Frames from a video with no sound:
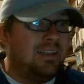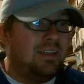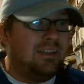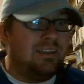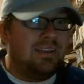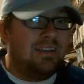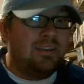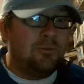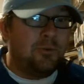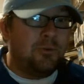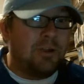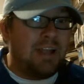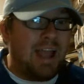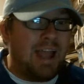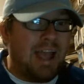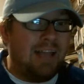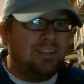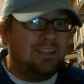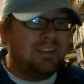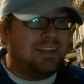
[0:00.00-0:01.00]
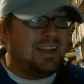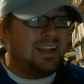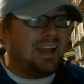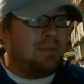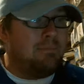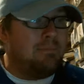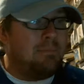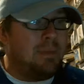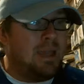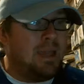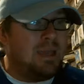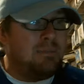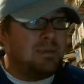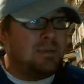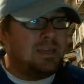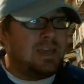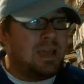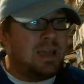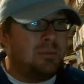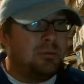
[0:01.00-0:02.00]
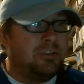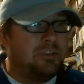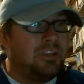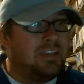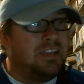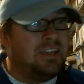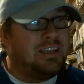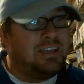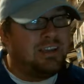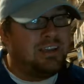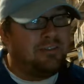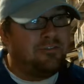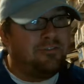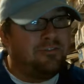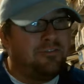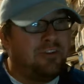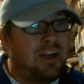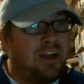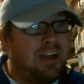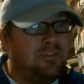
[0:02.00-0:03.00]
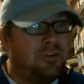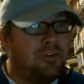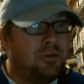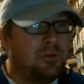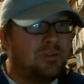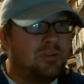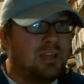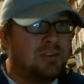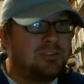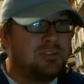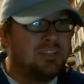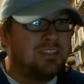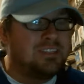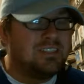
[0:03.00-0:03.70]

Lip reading: in reality, I may be able to hit 500,000.